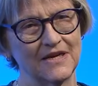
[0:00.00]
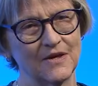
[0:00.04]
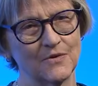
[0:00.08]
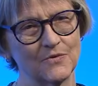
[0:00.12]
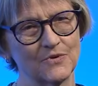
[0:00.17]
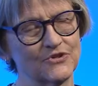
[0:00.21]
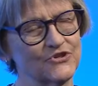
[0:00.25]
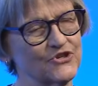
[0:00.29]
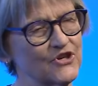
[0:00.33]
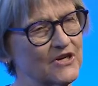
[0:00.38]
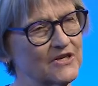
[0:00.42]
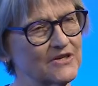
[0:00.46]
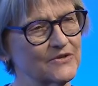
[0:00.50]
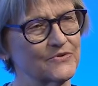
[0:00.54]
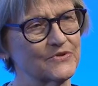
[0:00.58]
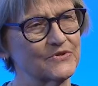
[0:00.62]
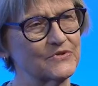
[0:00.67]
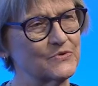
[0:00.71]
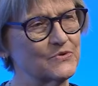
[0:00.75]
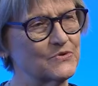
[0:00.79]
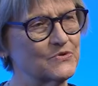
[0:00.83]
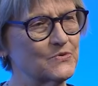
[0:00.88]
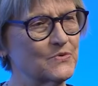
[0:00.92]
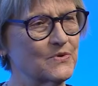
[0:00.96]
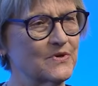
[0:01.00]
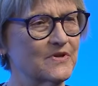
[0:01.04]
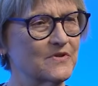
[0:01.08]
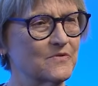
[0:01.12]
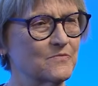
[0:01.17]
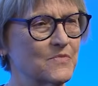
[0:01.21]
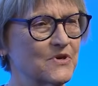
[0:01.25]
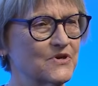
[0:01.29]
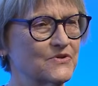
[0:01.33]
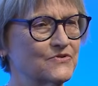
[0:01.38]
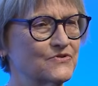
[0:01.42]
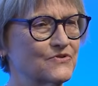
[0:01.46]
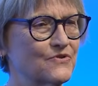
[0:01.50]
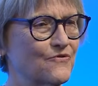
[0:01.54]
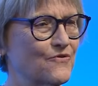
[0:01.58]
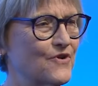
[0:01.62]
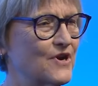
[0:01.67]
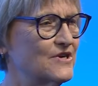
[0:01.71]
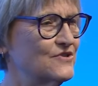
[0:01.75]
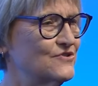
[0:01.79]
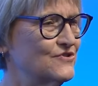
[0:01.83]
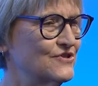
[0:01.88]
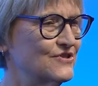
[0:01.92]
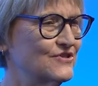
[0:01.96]
Well, John Lewis was one of the most
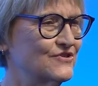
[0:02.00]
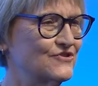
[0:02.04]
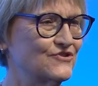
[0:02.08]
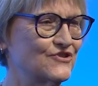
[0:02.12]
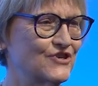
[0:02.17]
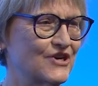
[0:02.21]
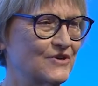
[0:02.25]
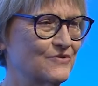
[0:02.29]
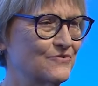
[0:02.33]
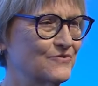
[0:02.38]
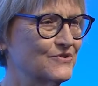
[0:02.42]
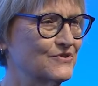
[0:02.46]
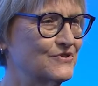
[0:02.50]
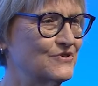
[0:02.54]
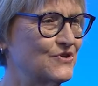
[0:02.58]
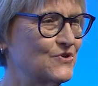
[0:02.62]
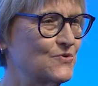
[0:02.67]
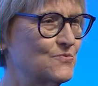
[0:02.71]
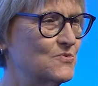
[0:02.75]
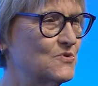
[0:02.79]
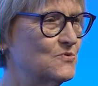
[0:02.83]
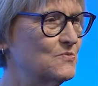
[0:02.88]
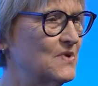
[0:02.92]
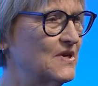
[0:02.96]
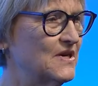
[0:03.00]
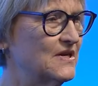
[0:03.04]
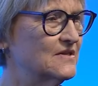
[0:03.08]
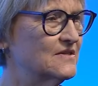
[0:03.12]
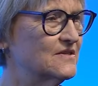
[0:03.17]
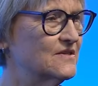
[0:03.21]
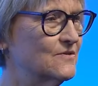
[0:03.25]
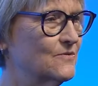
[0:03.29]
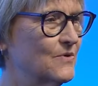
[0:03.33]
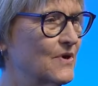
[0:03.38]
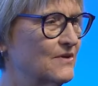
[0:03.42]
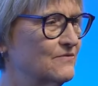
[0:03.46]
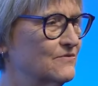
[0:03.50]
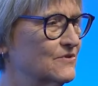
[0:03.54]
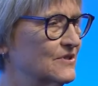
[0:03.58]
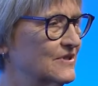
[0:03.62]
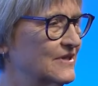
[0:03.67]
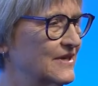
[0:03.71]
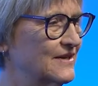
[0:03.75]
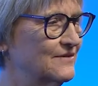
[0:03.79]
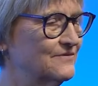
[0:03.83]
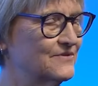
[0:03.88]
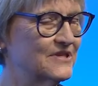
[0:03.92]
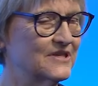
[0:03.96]
gracious, generous human beings who ever
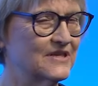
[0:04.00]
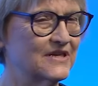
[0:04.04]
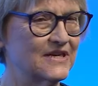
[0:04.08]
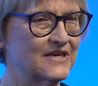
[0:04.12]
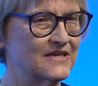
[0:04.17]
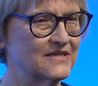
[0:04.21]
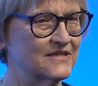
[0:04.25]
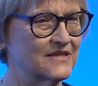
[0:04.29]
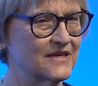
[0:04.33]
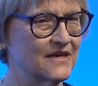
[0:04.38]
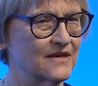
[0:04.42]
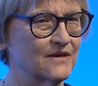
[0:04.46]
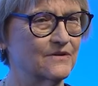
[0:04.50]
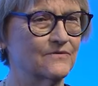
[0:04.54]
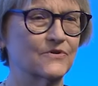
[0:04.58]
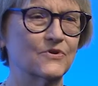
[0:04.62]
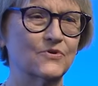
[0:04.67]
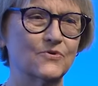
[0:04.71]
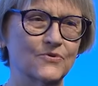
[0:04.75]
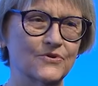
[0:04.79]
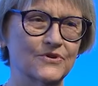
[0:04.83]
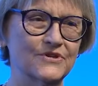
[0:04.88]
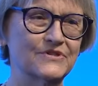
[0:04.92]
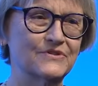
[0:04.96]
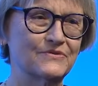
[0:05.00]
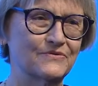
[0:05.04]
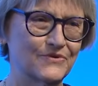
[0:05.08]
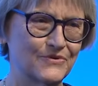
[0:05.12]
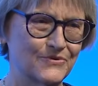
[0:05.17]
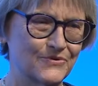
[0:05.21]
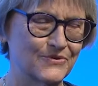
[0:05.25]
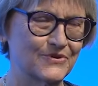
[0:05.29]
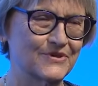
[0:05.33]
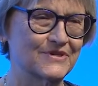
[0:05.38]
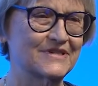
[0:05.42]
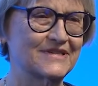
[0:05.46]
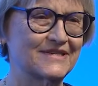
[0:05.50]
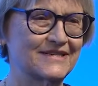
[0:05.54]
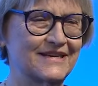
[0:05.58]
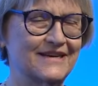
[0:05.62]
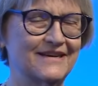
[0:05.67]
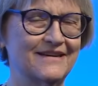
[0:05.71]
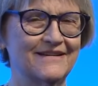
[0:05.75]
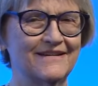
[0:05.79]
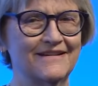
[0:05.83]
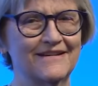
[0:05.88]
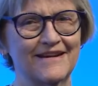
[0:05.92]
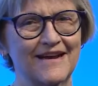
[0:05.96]
lived. And he said, Of course, of course,
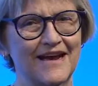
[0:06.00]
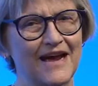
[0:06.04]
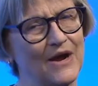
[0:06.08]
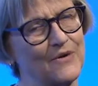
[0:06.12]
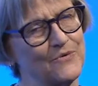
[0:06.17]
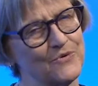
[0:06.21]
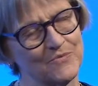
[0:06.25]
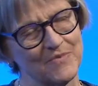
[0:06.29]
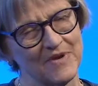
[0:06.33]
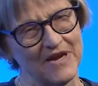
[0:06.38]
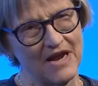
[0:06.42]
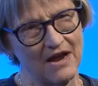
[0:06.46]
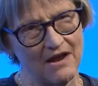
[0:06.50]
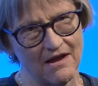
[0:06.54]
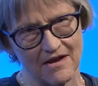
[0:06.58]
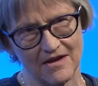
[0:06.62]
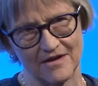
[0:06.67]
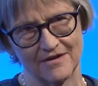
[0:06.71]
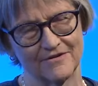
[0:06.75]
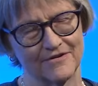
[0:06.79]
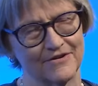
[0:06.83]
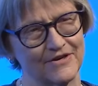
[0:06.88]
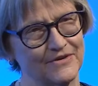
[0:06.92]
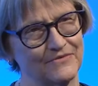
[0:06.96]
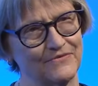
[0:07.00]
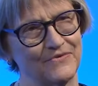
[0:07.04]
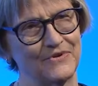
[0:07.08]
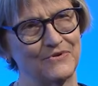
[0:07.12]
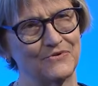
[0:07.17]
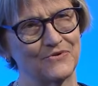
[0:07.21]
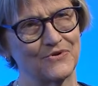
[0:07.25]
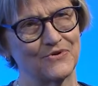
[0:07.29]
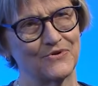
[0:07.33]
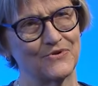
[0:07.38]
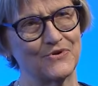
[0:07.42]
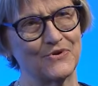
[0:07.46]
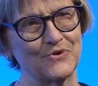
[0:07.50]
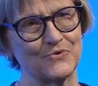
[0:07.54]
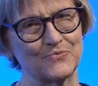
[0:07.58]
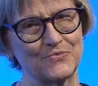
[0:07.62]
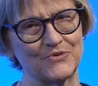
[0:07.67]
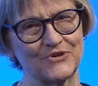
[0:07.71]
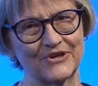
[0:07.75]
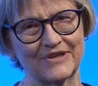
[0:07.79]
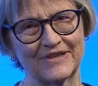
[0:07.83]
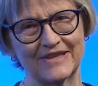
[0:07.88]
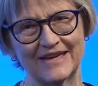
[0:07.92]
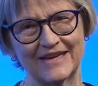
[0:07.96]
I would be honored if you'd call your book